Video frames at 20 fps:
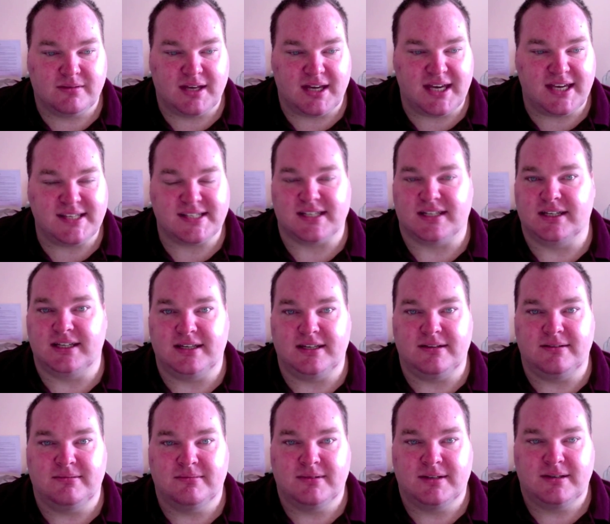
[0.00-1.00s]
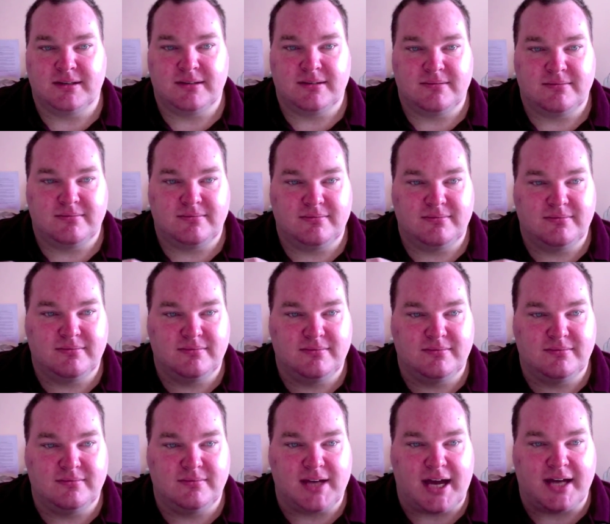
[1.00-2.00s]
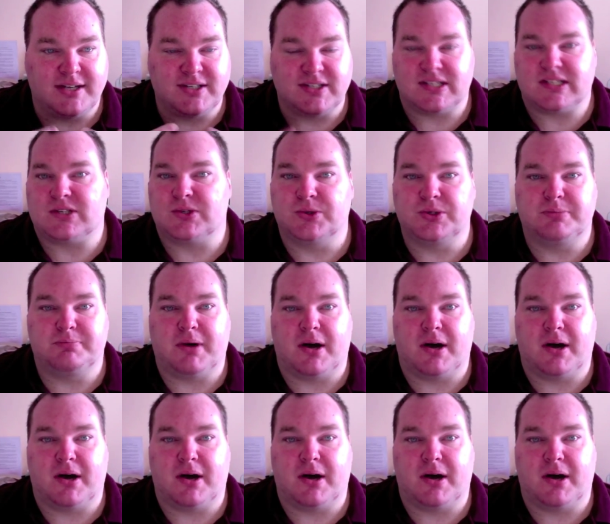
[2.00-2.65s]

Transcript: easily understood